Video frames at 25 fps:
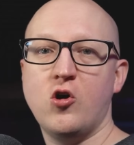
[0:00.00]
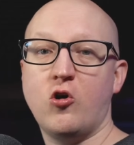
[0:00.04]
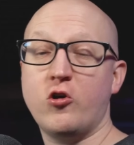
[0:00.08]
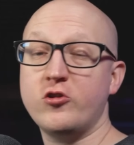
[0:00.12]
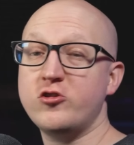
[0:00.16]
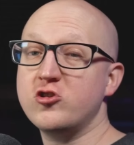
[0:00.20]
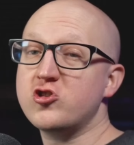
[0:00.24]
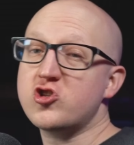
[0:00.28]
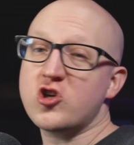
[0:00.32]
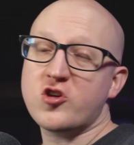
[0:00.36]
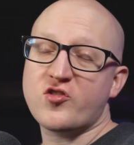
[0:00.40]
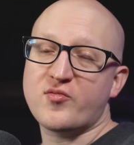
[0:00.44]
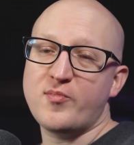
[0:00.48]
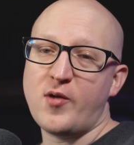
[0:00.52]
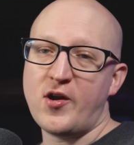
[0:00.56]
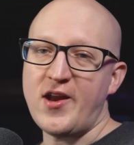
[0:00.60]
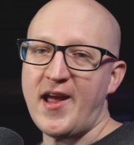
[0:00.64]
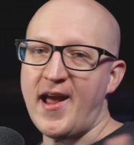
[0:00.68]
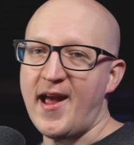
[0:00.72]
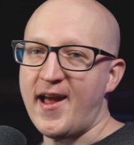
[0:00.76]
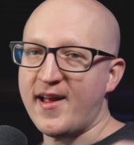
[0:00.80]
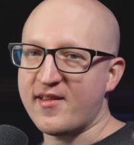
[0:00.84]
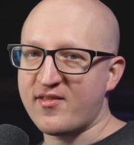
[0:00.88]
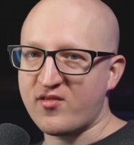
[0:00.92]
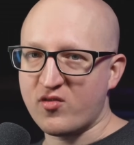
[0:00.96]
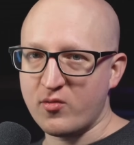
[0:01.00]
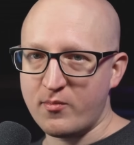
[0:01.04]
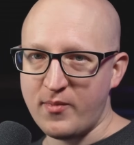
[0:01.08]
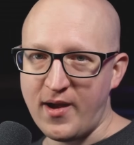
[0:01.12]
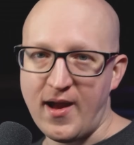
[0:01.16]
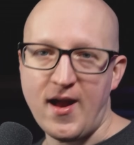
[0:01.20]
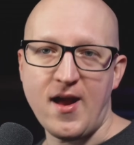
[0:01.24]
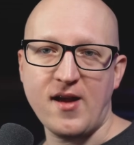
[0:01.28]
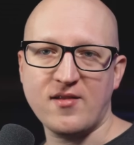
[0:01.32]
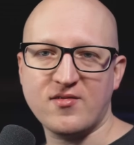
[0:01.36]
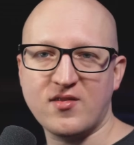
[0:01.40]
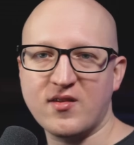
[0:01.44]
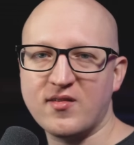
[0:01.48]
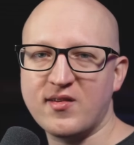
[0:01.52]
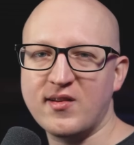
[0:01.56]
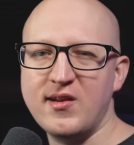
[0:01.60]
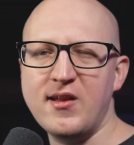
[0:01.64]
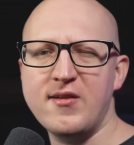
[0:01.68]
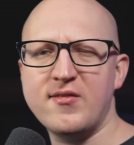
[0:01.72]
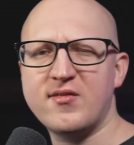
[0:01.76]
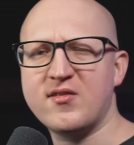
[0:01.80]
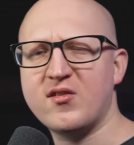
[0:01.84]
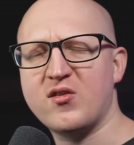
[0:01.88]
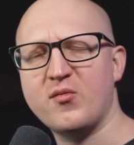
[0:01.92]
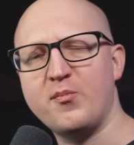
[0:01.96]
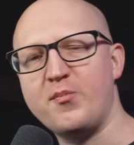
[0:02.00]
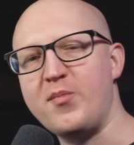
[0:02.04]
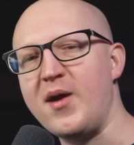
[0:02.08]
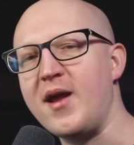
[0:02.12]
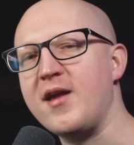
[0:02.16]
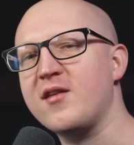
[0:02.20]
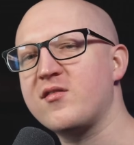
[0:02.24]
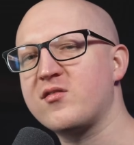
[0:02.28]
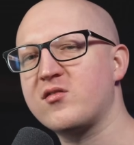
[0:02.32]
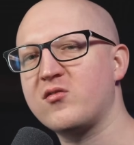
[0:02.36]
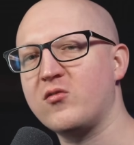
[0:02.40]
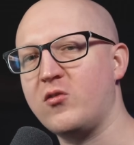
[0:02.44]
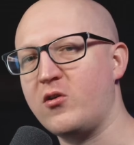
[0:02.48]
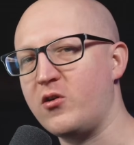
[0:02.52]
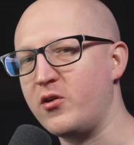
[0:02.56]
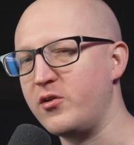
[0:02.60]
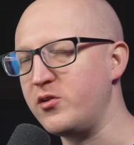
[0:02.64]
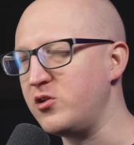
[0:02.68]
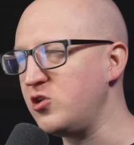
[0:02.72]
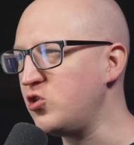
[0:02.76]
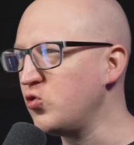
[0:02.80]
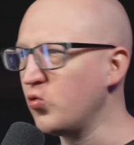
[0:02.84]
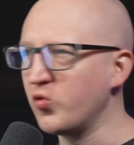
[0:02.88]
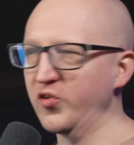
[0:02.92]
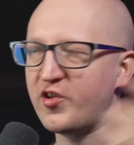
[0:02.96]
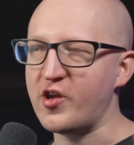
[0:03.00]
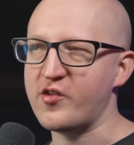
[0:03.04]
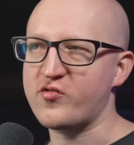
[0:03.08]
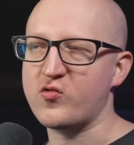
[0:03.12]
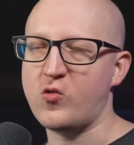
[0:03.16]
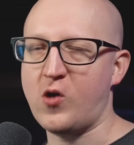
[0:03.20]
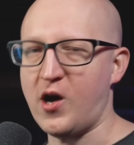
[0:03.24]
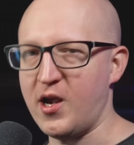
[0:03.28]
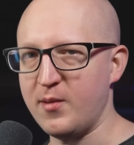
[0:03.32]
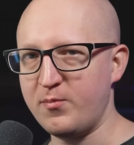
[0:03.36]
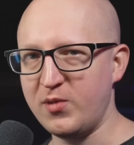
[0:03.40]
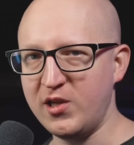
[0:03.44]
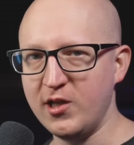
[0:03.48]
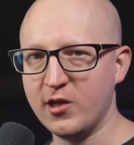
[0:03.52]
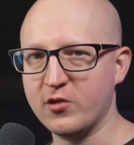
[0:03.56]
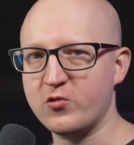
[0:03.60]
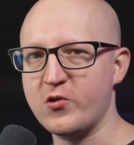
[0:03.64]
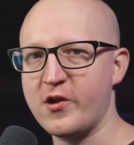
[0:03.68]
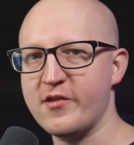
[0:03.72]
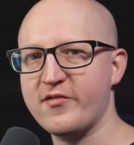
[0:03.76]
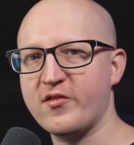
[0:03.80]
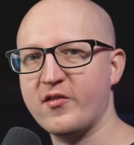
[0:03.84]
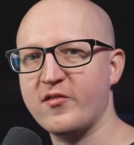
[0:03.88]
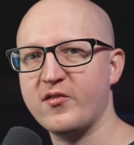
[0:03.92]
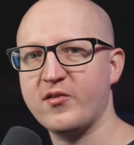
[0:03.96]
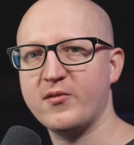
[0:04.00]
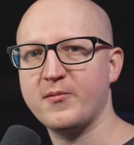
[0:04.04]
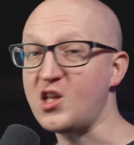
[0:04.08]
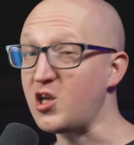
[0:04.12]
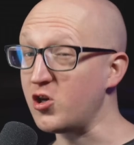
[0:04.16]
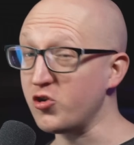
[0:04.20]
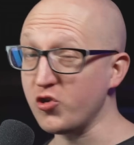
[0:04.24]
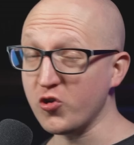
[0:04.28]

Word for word: or you just want to add some access lists based on users or IP addresses.